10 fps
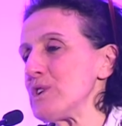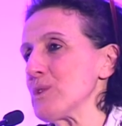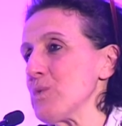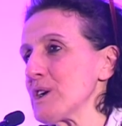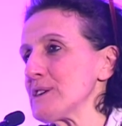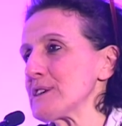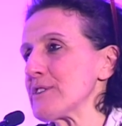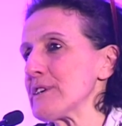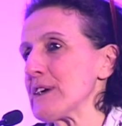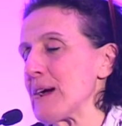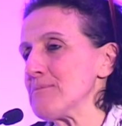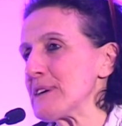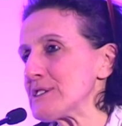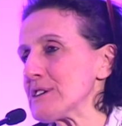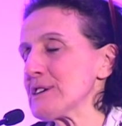workers that are
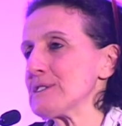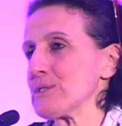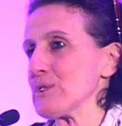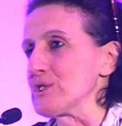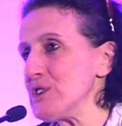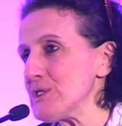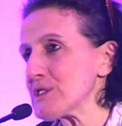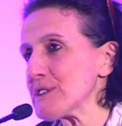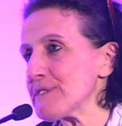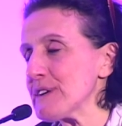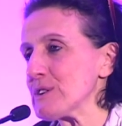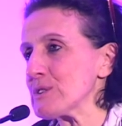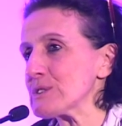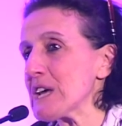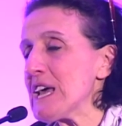ambitious or new to the
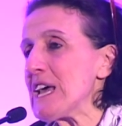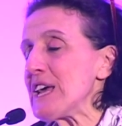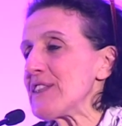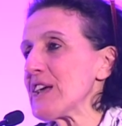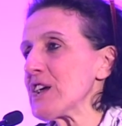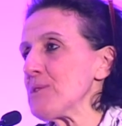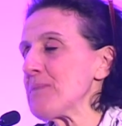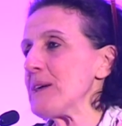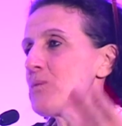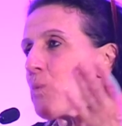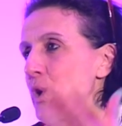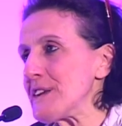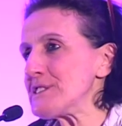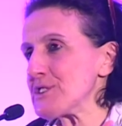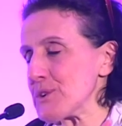field, they're going to be
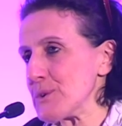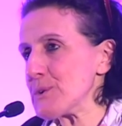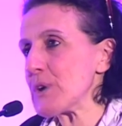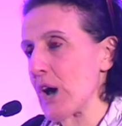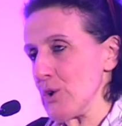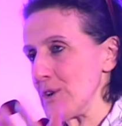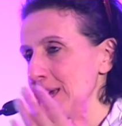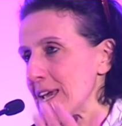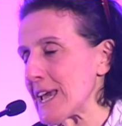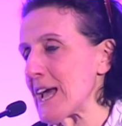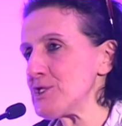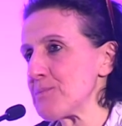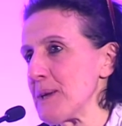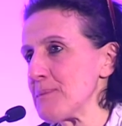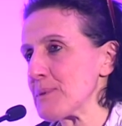wanting to only
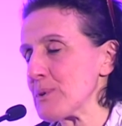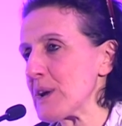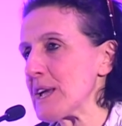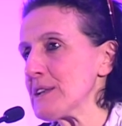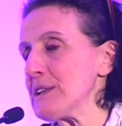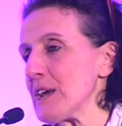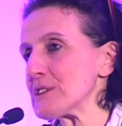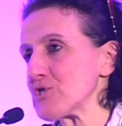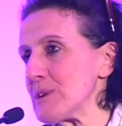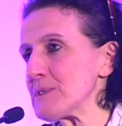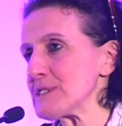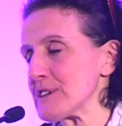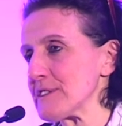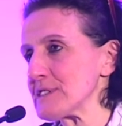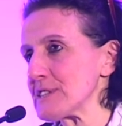engage people in treatment
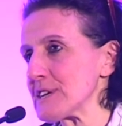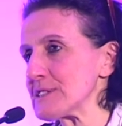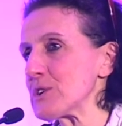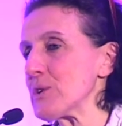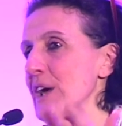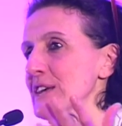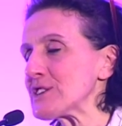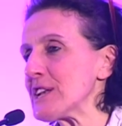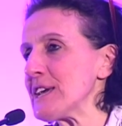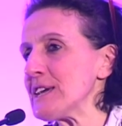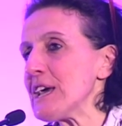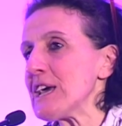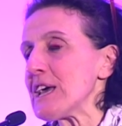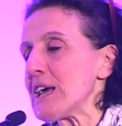services who are actually,